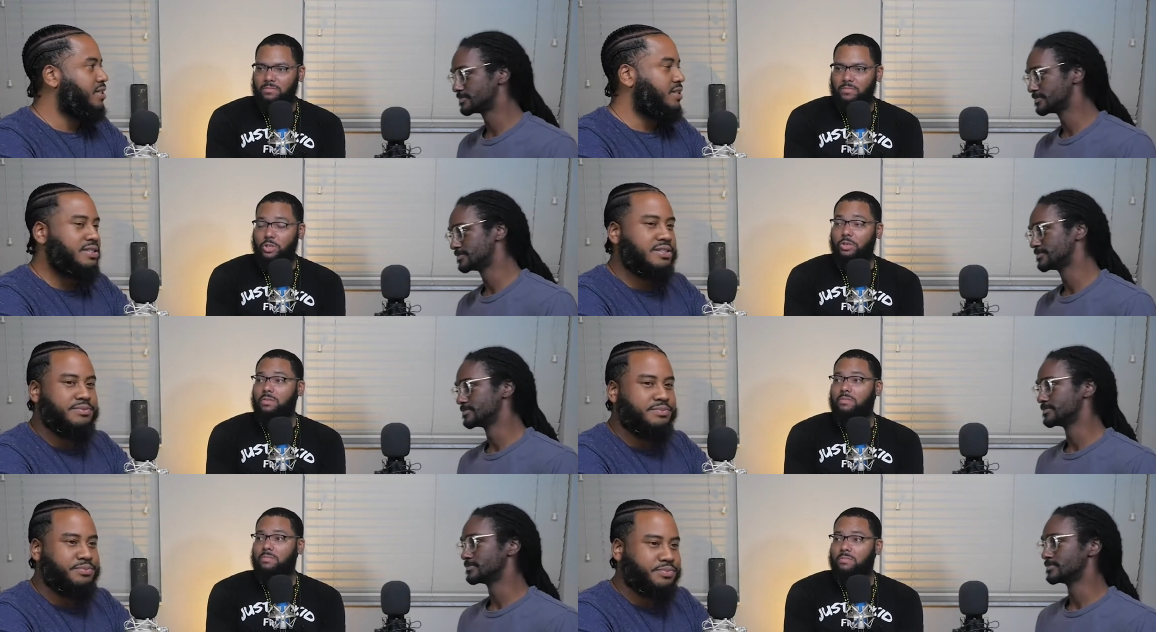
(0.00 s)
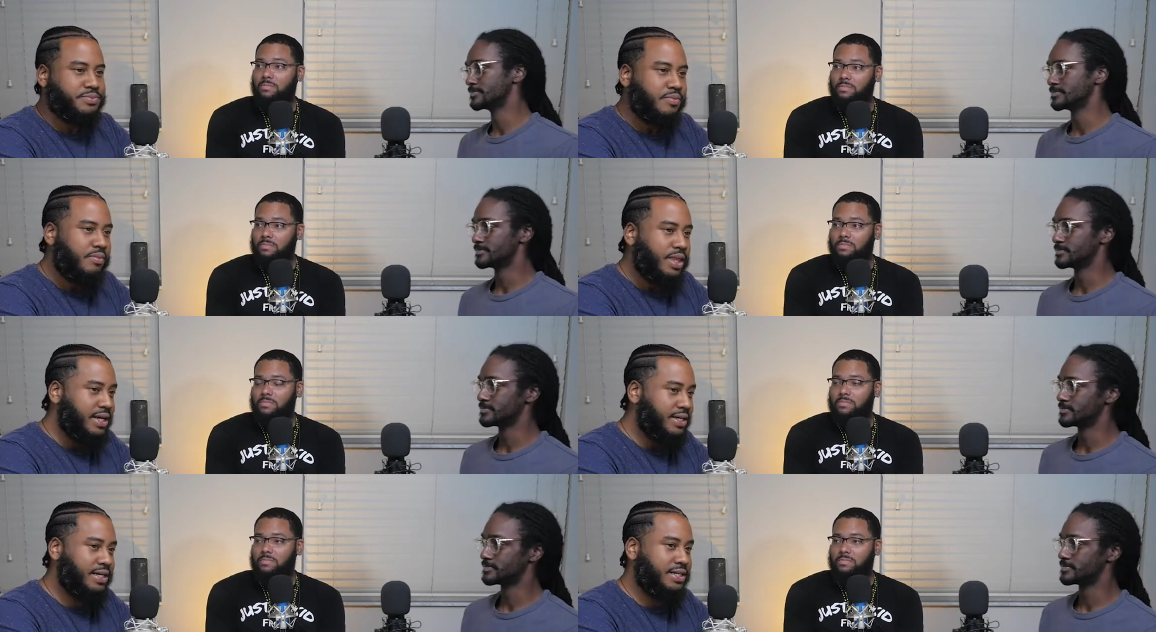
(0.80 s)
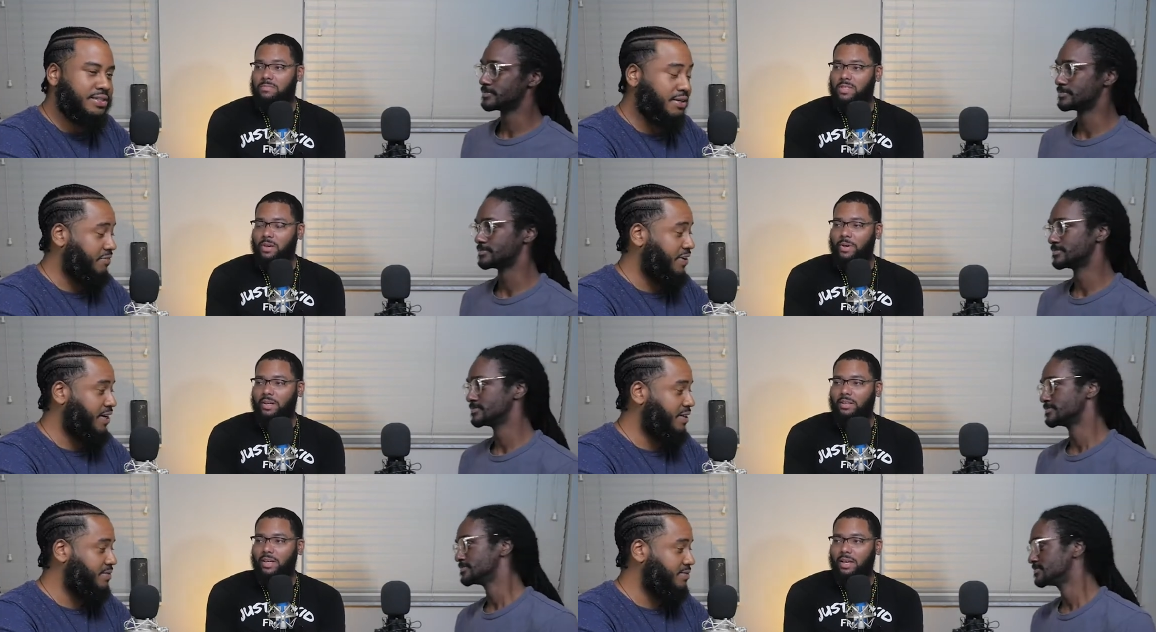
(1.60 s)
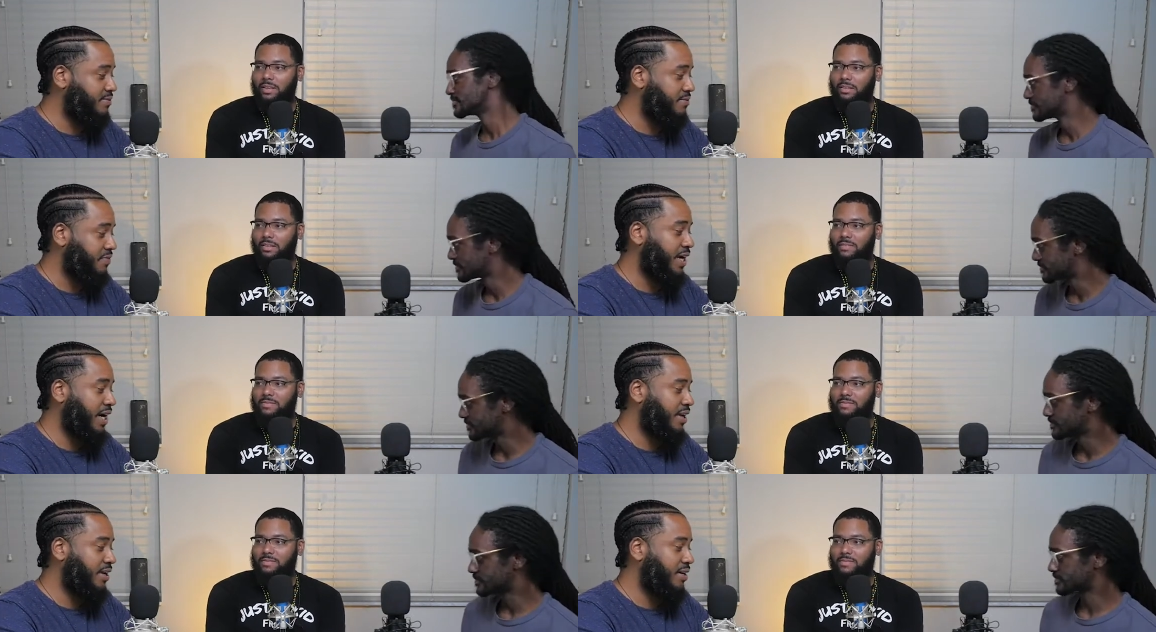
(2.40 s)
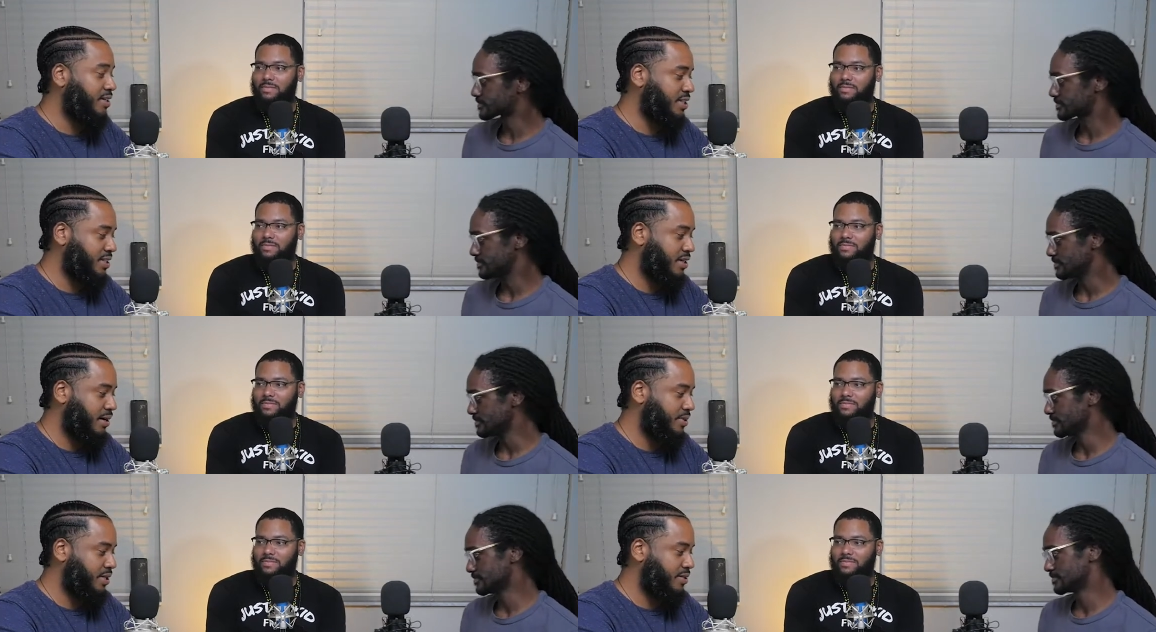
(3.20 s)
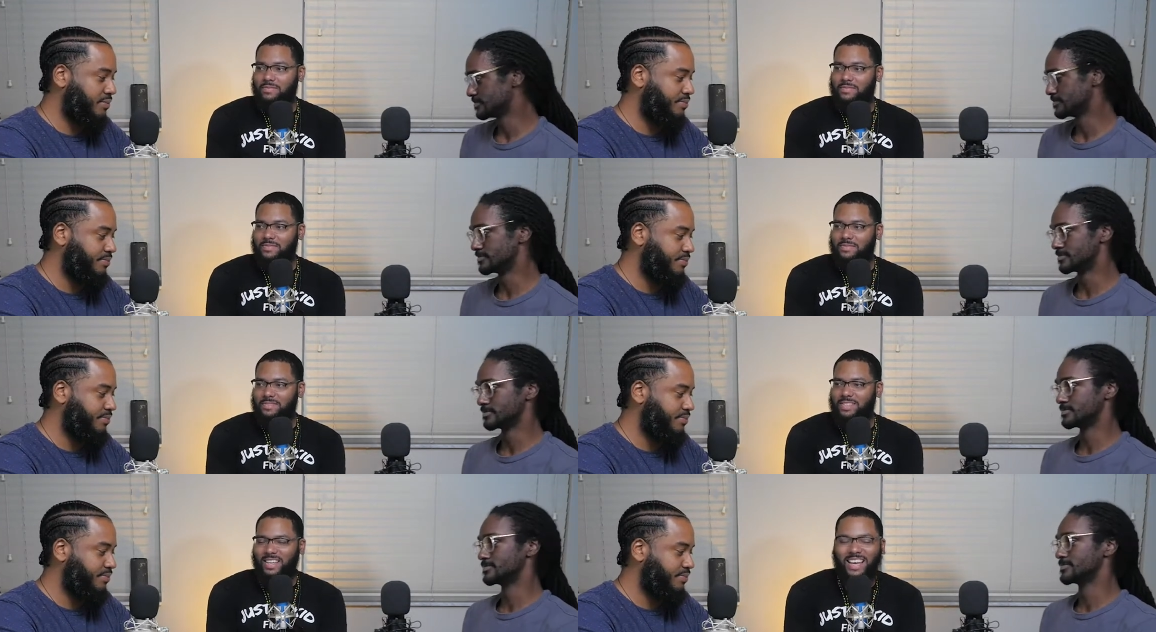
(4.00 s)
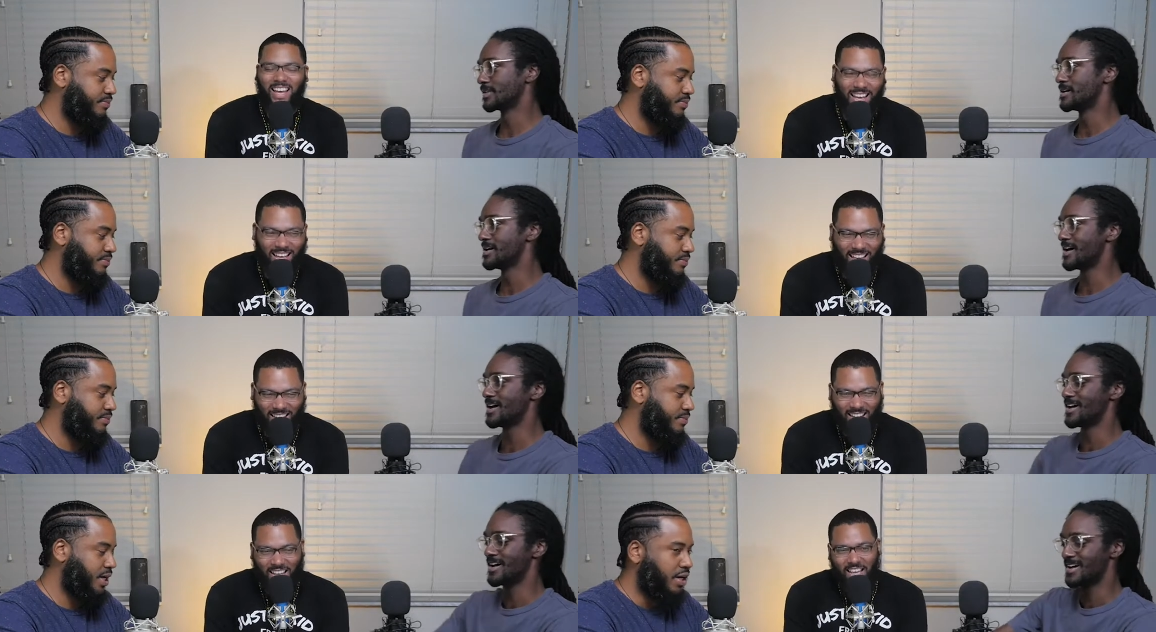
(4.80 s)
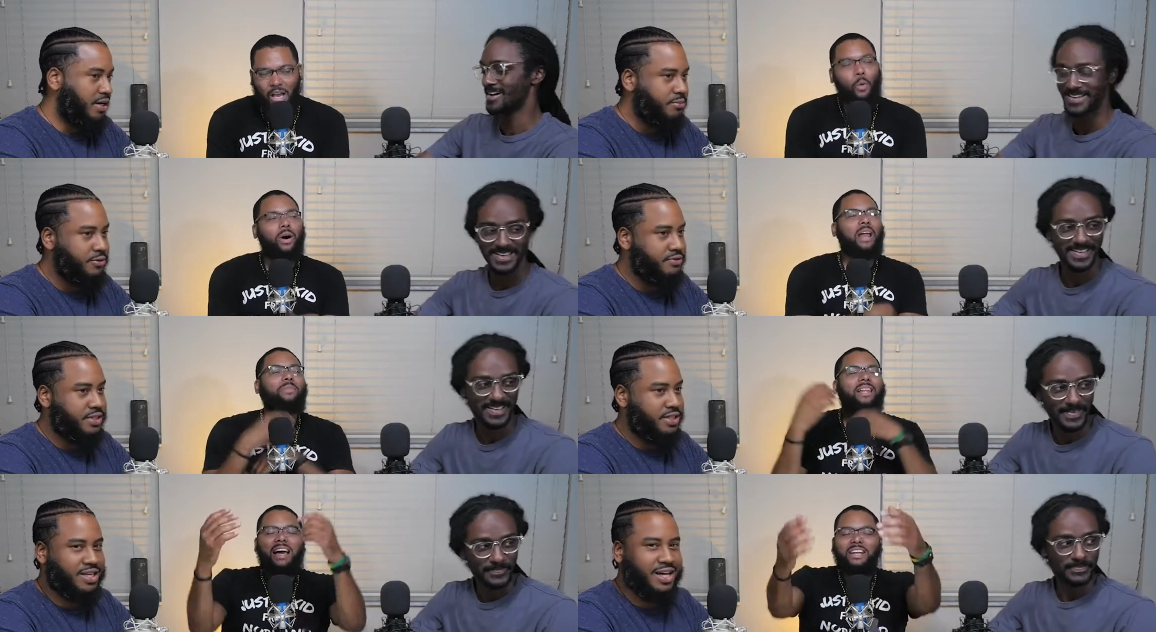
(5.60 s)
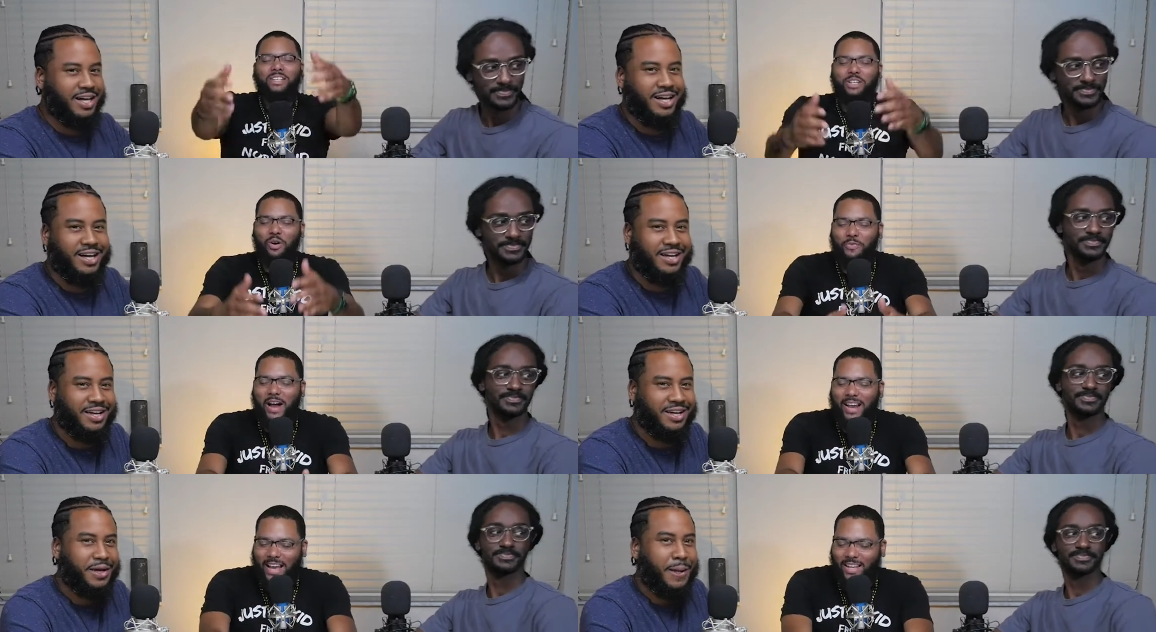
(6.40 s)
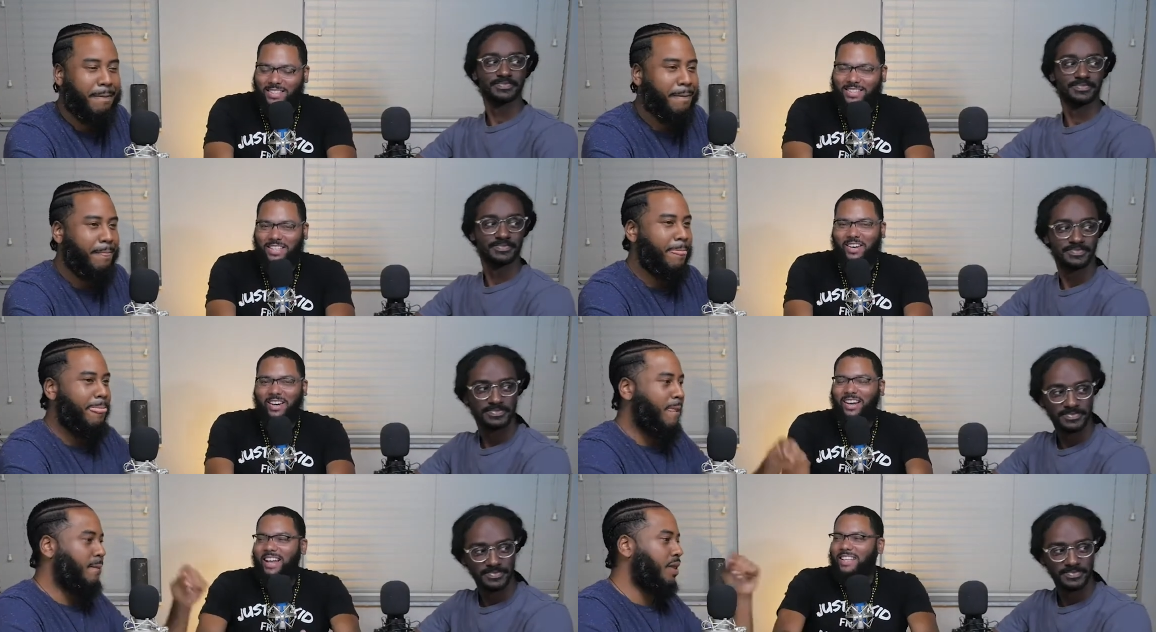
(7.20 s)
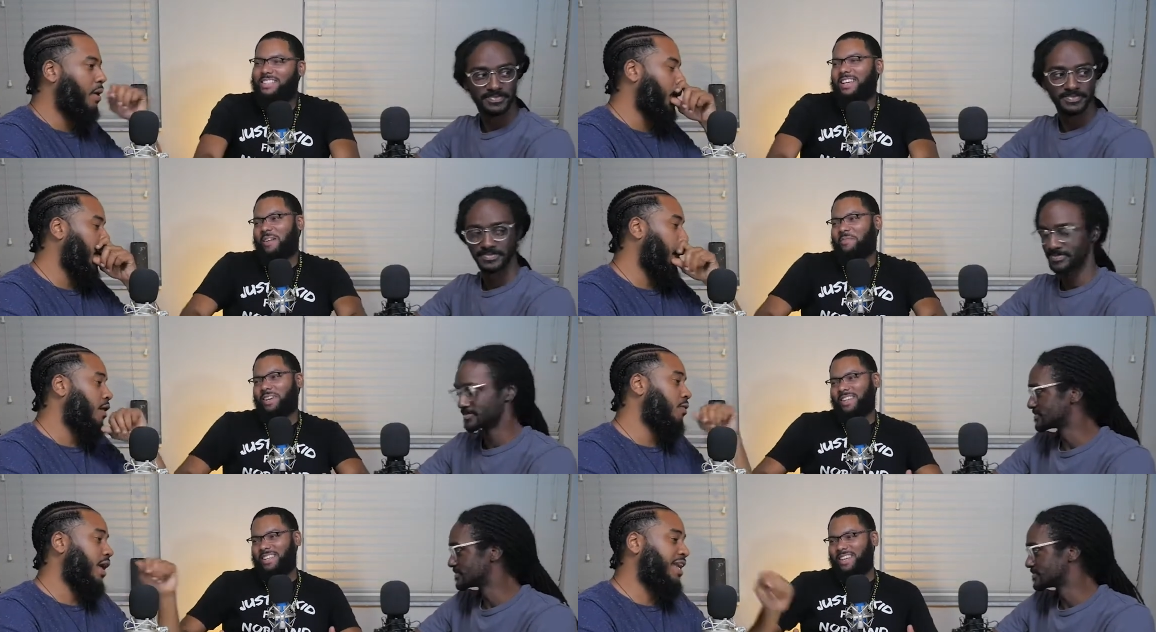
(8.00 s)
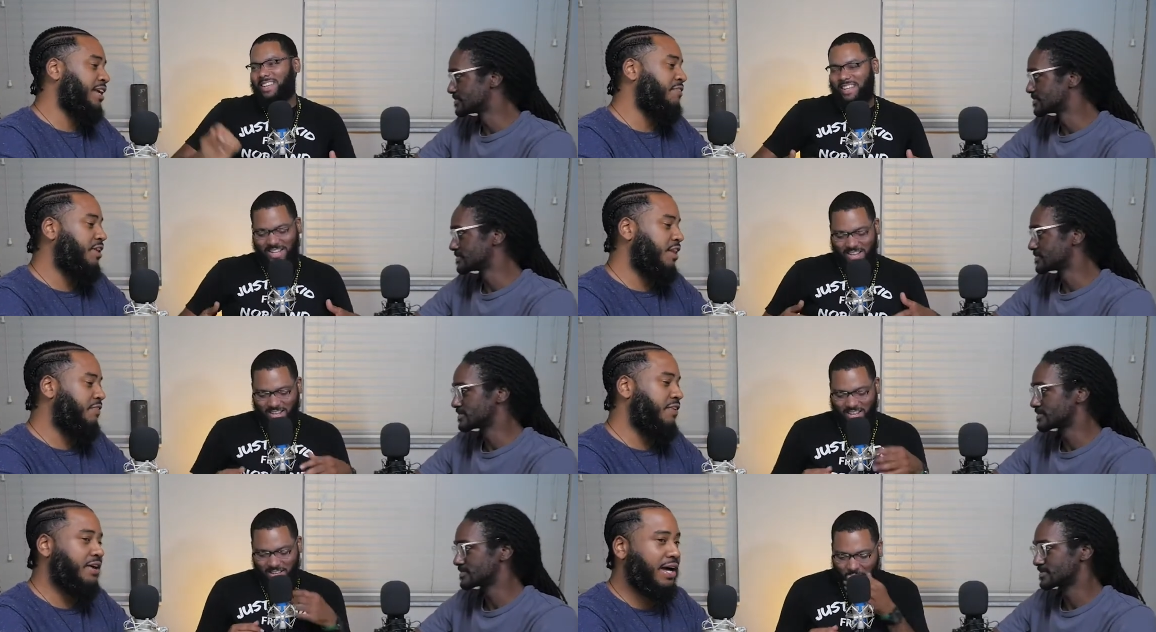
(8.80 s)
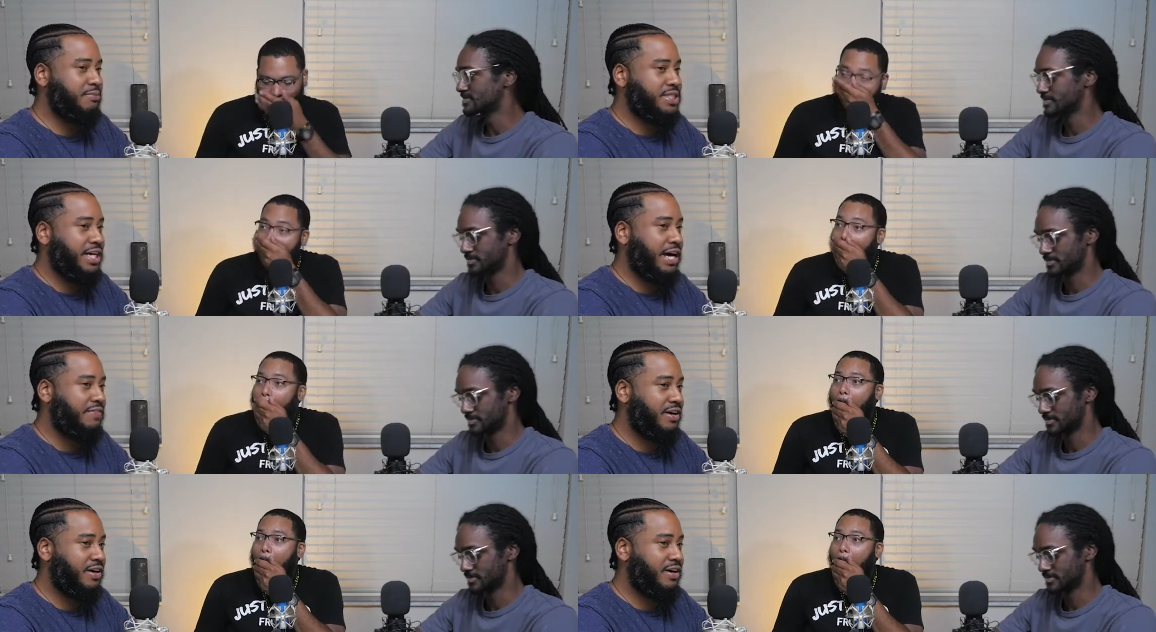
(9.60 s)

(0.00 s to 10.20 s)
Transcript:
Speaker 1: True. That's a good way to look at it. Finality on this topic.
Speaker 2: Well, I'm glad there's no finality
Speaker 1: on our next topic. Well, I definitely feel empty after